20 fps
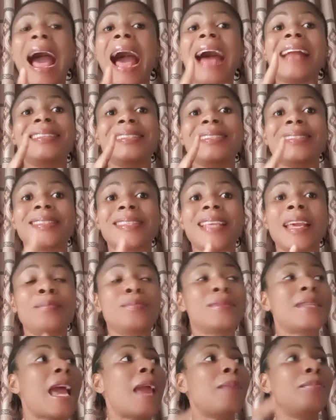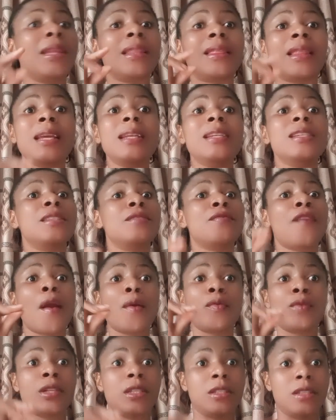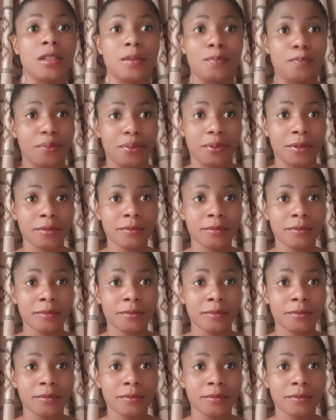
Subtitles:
At the same time, the thing is very deep.